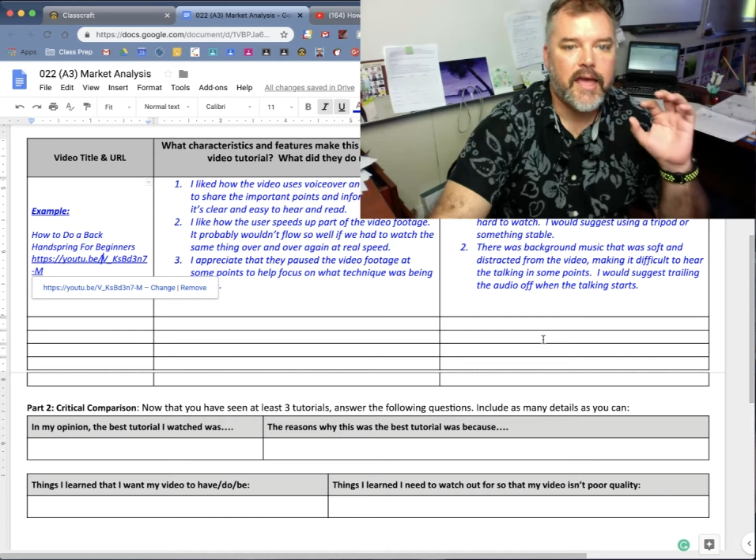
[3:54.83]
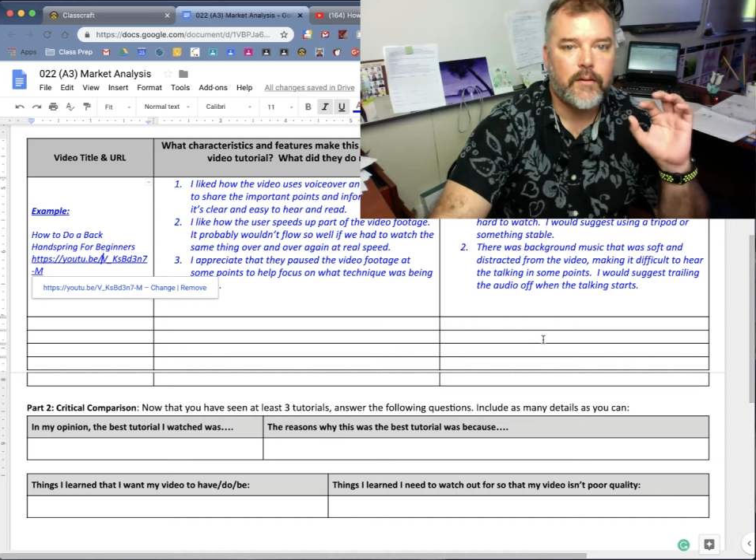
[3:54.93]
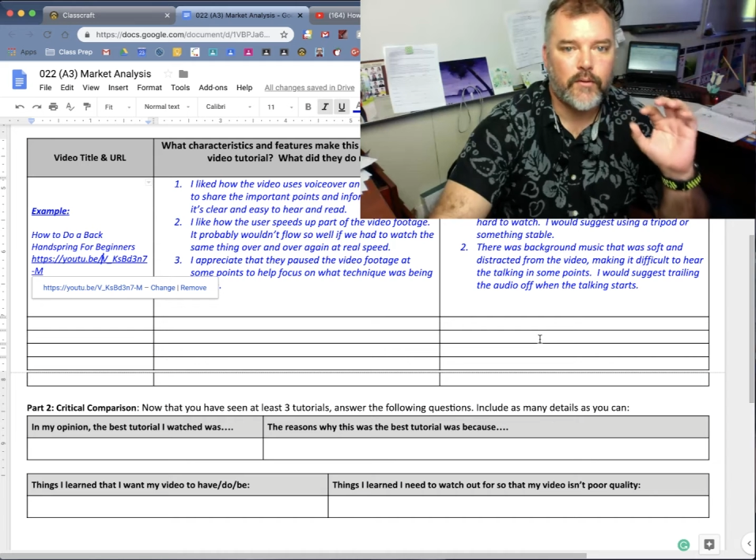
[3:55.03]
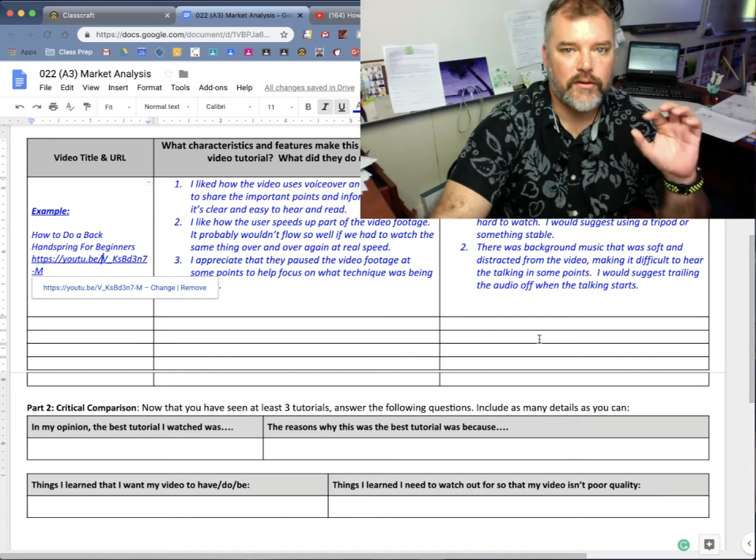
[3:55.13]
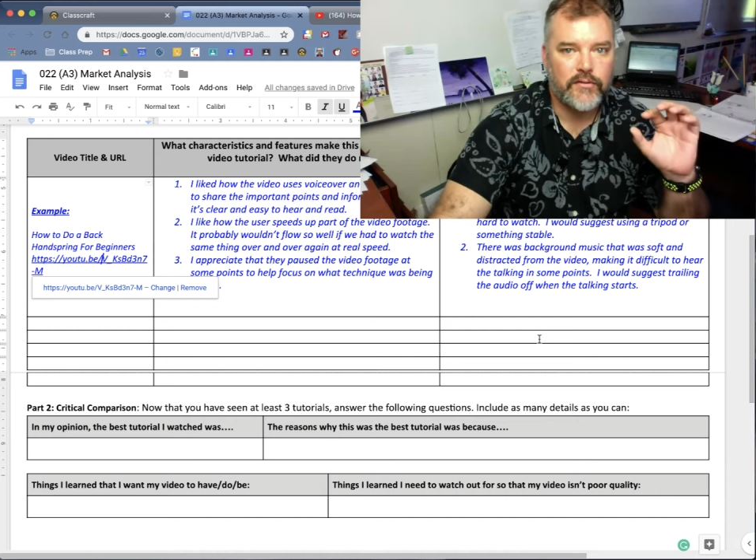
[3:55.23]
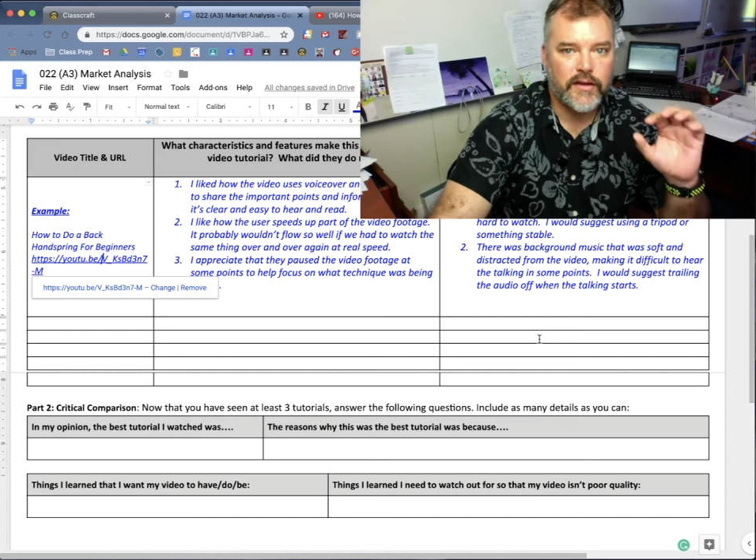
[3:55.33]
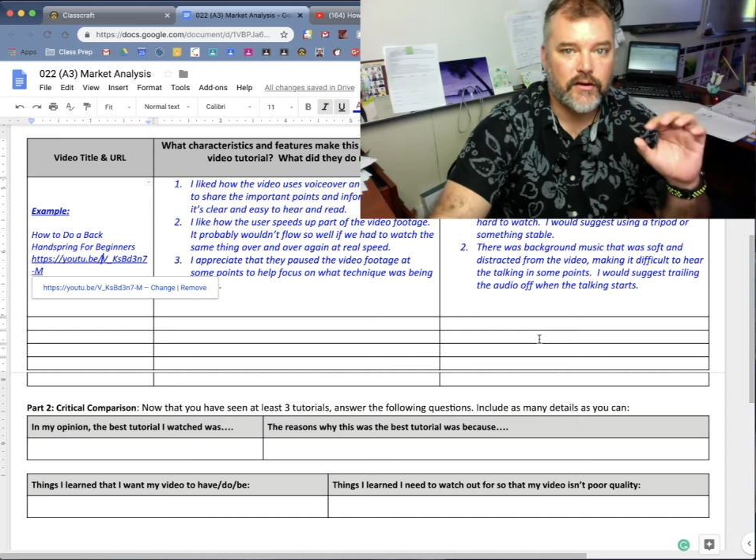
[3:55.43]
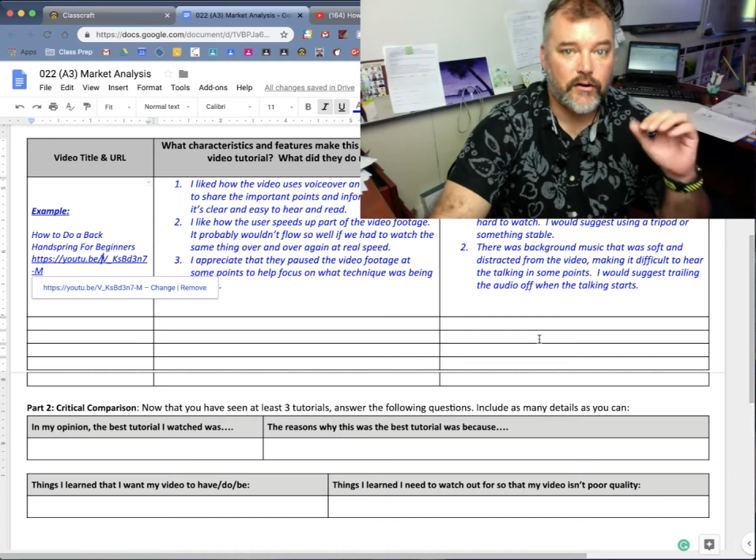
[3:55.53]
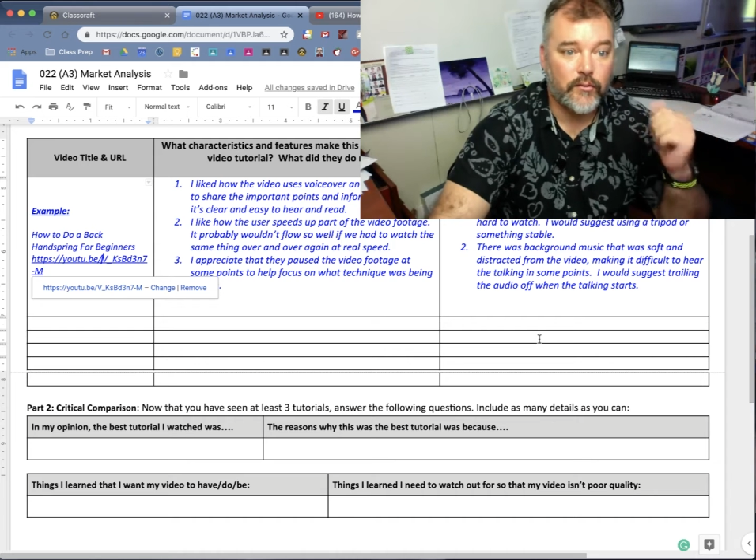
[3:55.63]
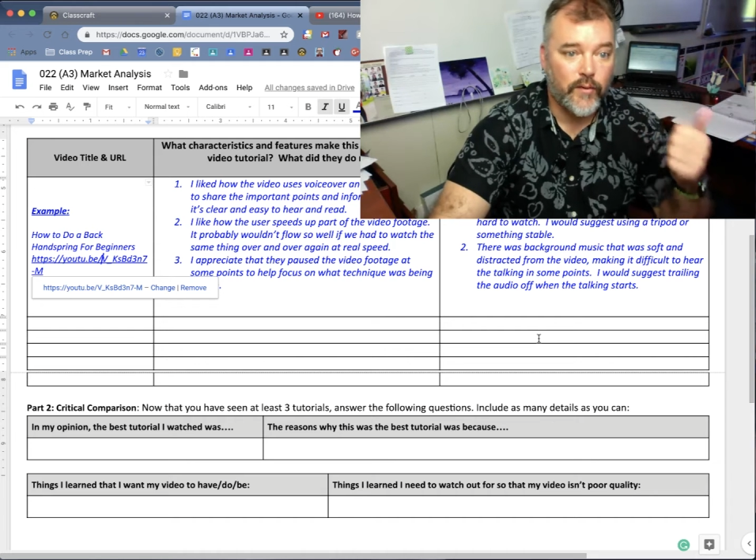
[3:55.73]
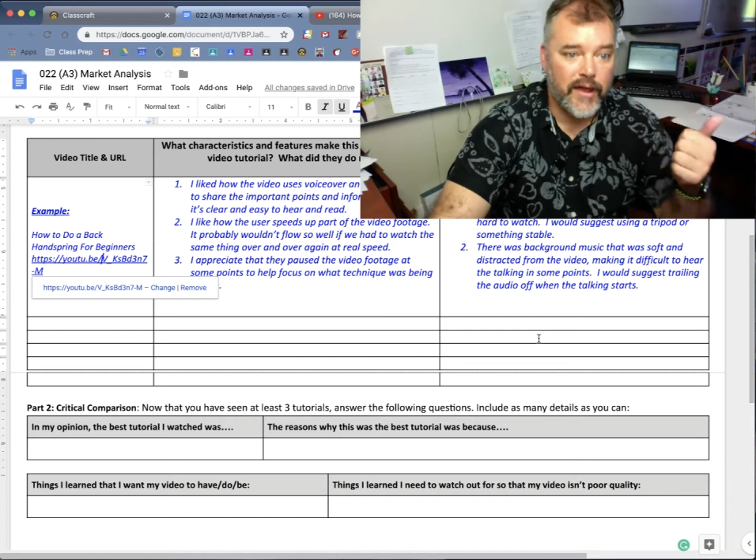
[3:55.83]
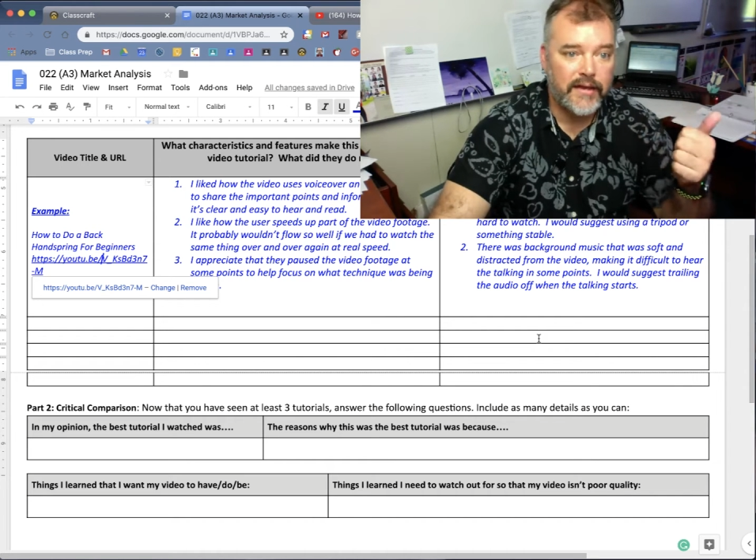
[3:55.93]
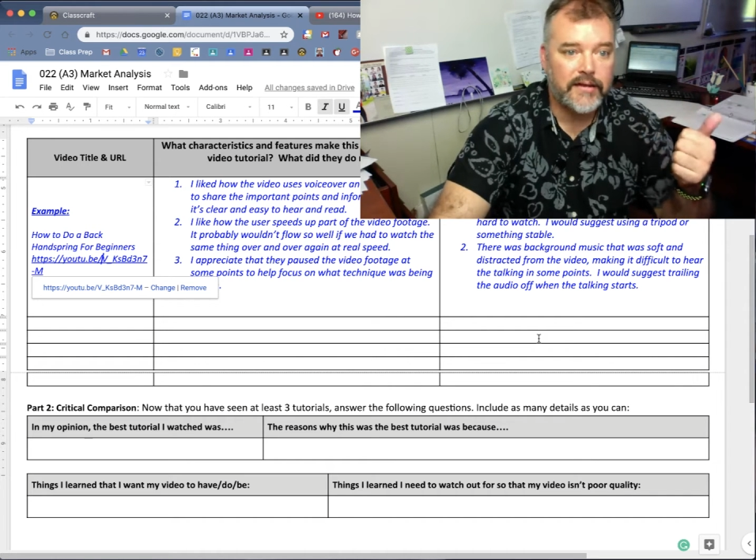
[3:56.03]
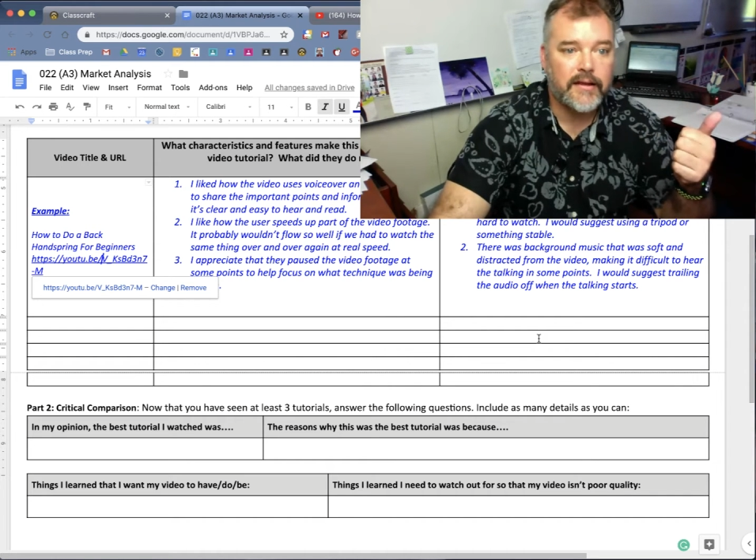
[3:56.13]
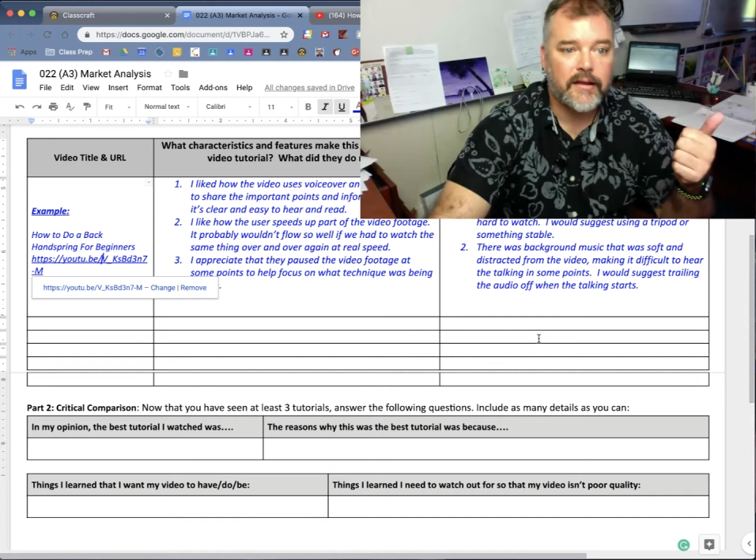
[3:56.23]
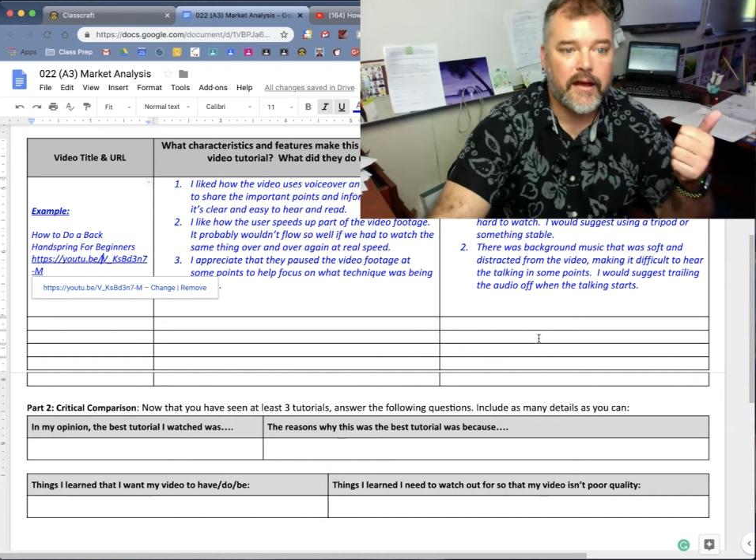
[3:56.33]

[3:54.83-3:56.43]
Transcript: and what you think are great